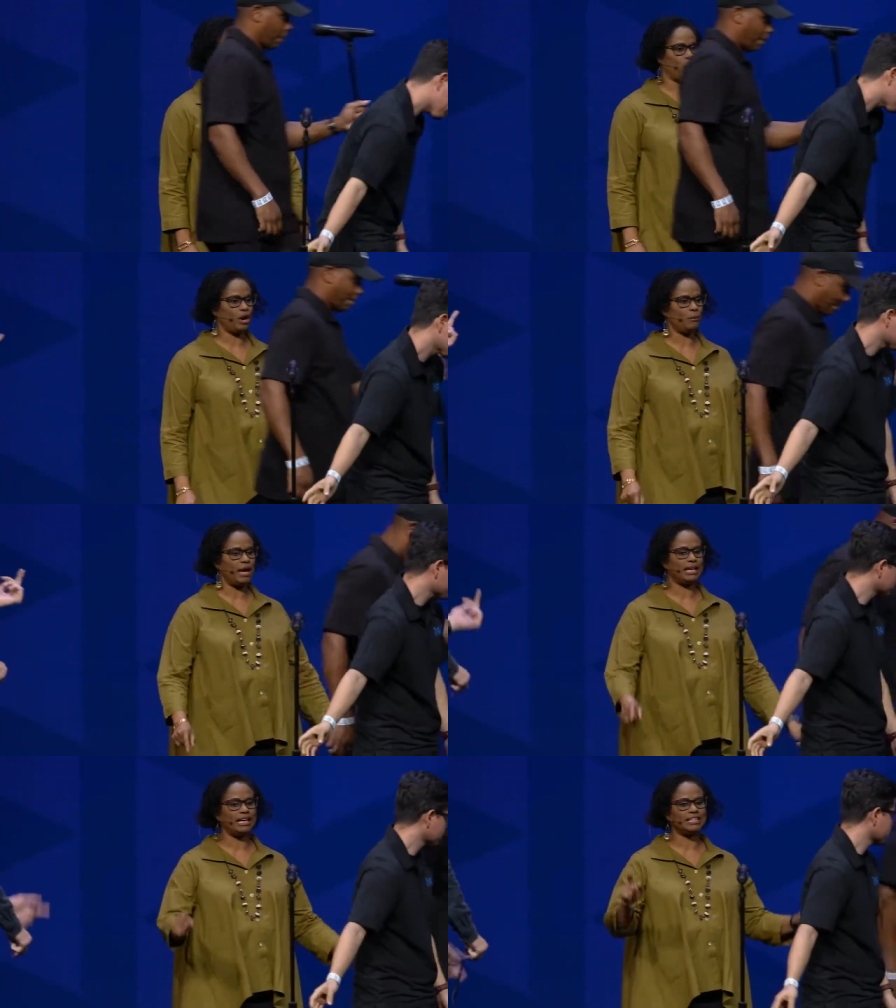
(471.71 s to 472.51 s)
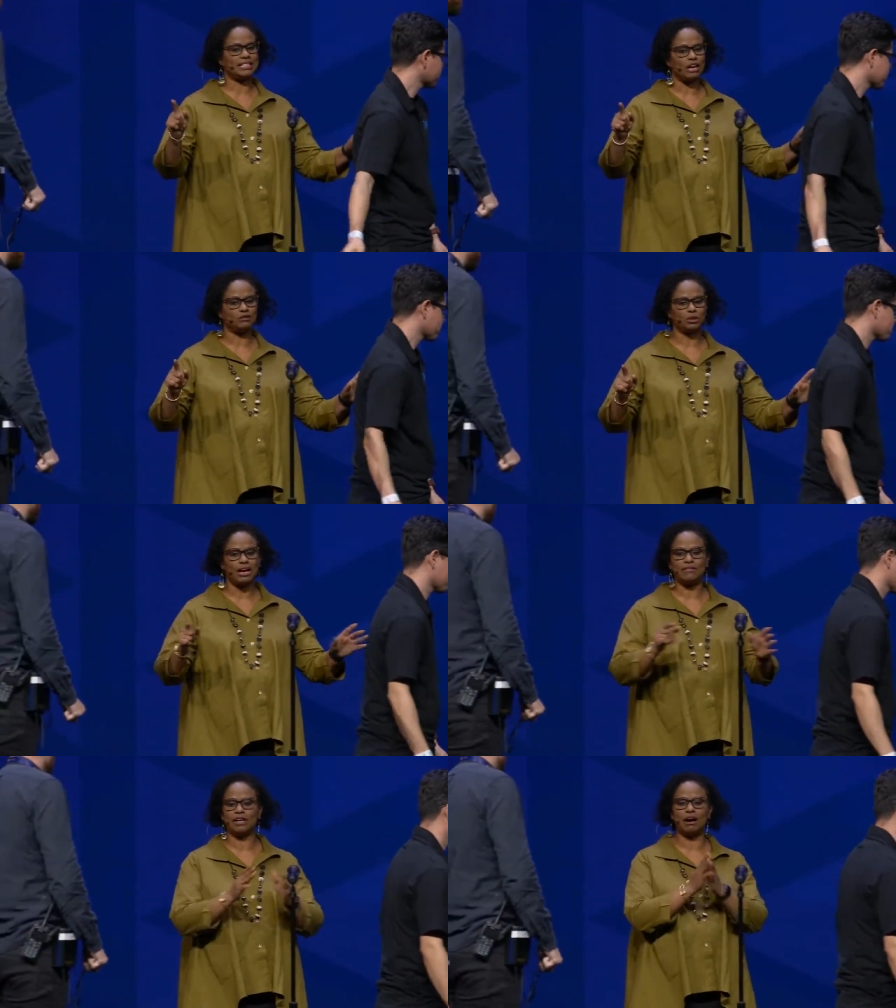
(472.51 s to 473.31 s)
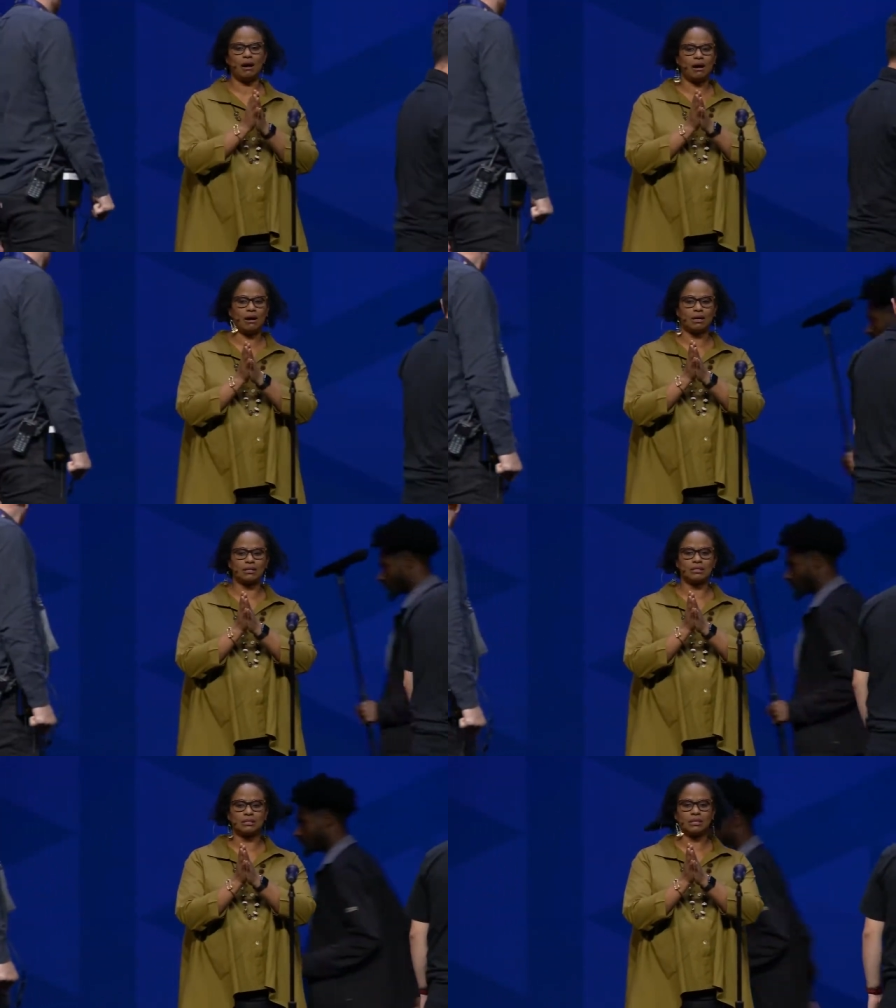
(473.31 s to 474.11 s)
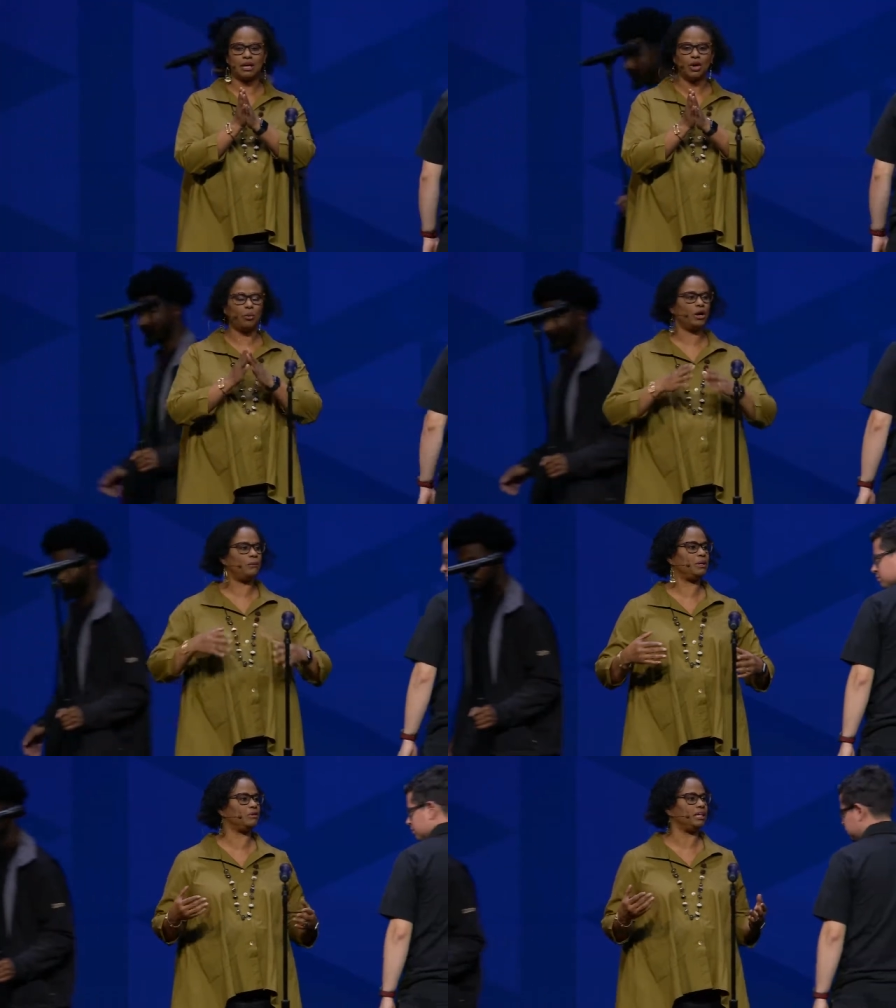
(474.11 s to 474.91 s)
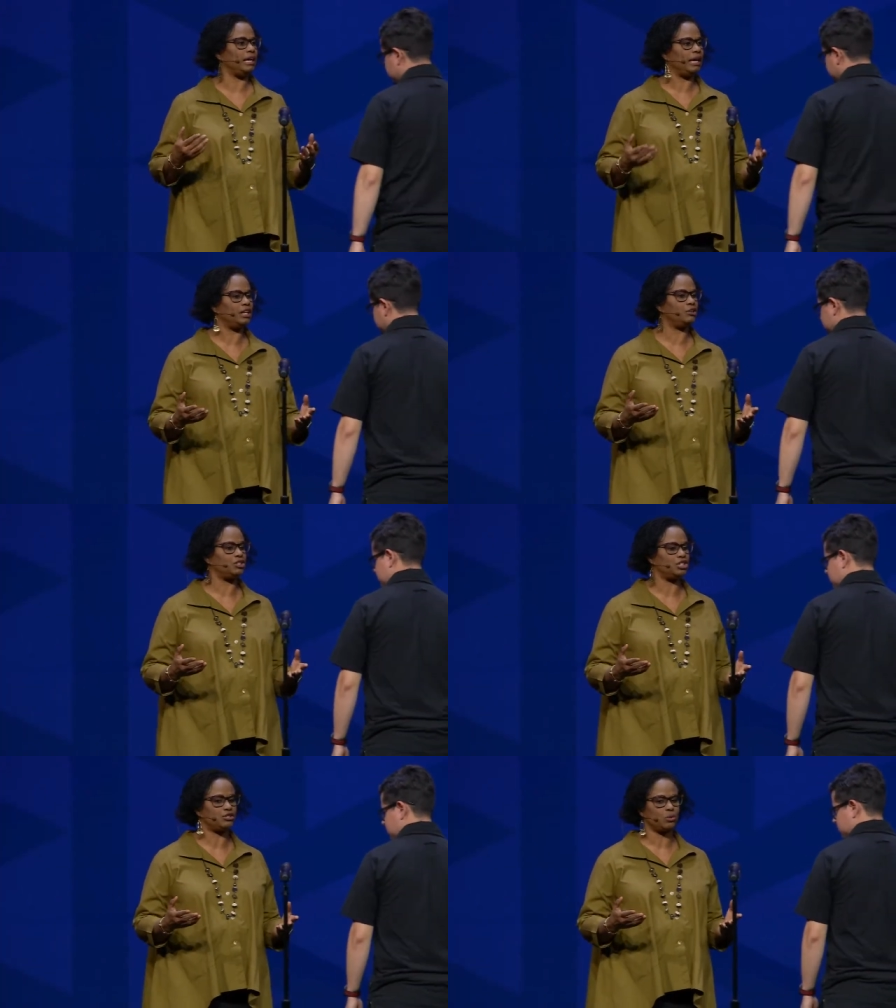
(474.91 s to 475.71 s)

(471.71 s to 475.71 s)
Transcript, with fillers: We are making self-driving cars. We are building energy